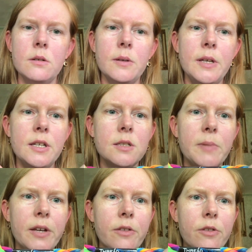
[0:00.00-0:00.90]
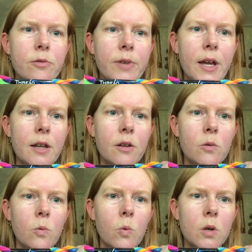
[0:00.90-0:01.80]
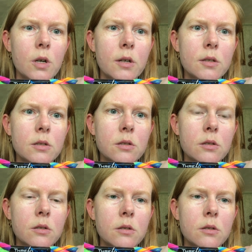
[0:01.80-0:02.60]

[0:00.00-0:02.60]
it is by Threadworks,